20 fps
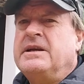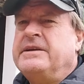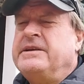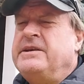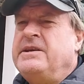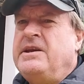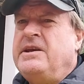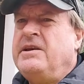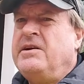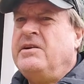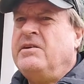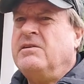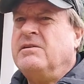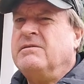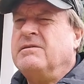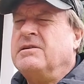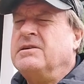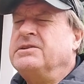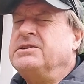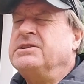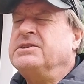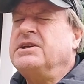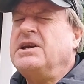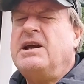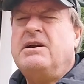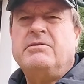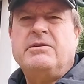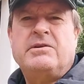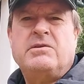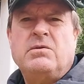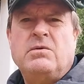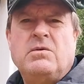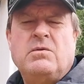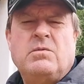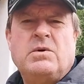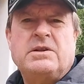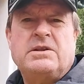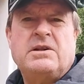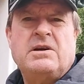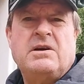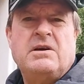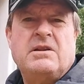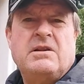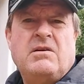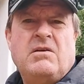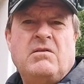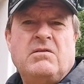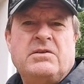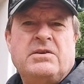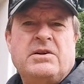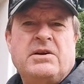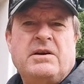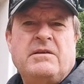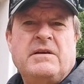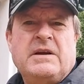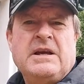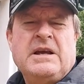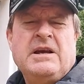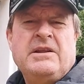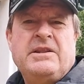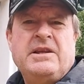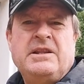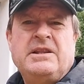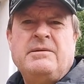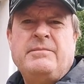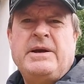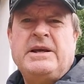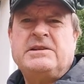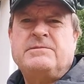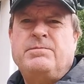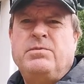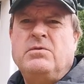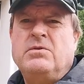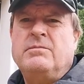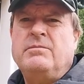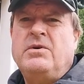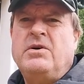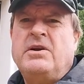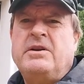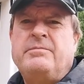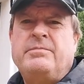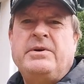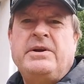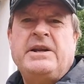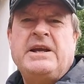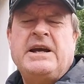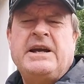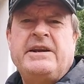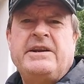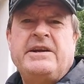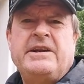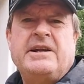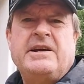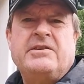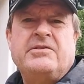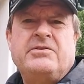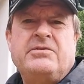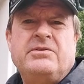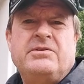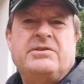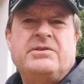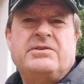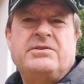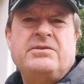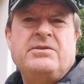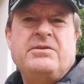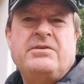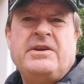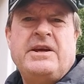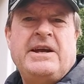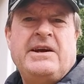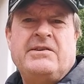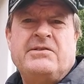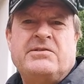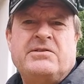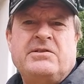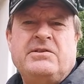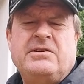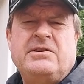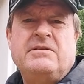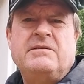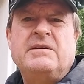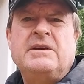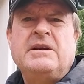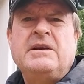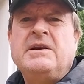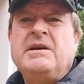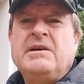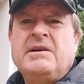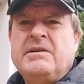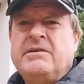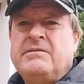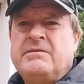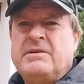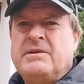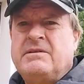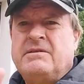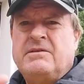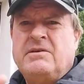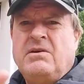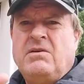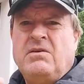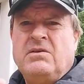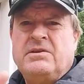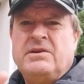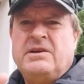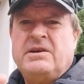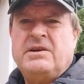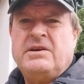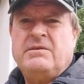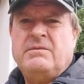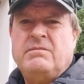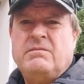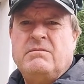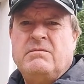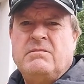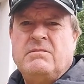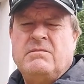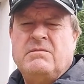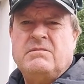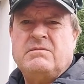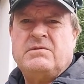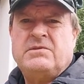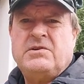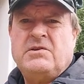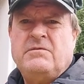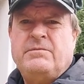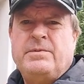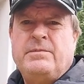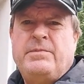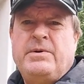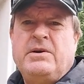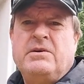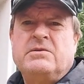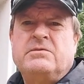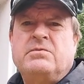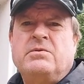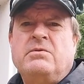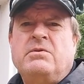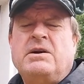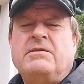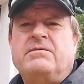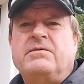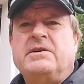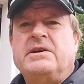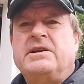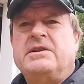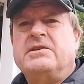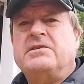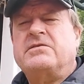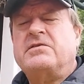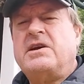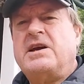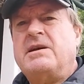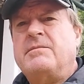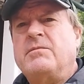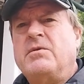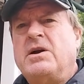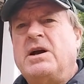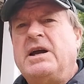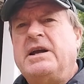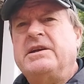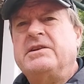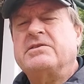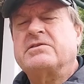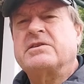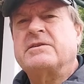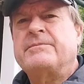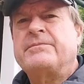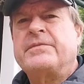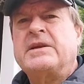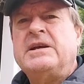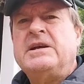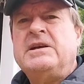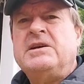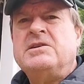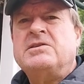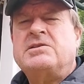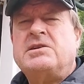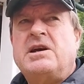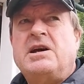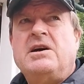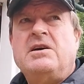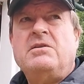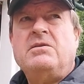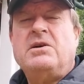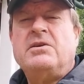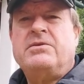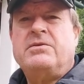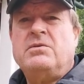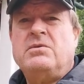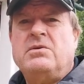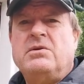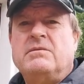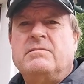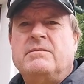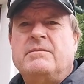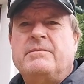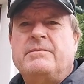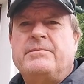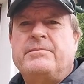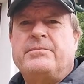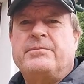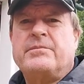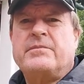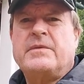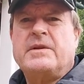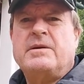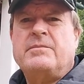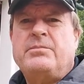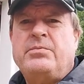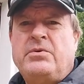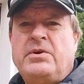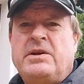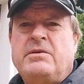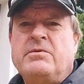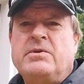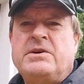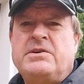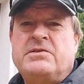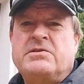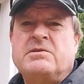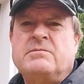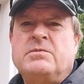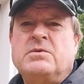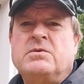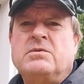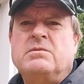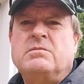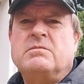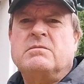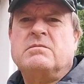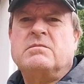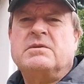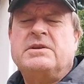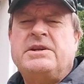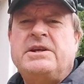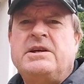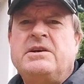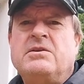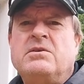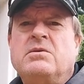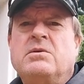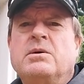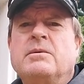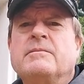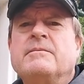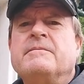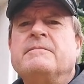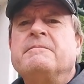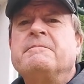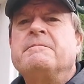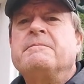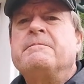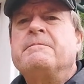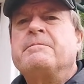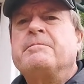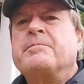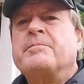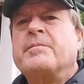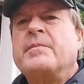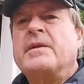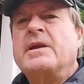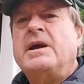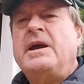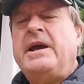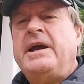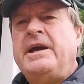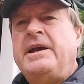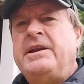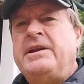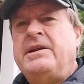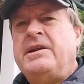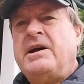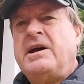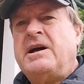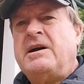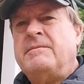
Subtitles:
yeah, I just can't recall what the Honda, I think the Mass Sport might have been 1,800 to 2,000, and the Honda self-propelleds were roughly in the same range. So I thought pretty reasonable deal, and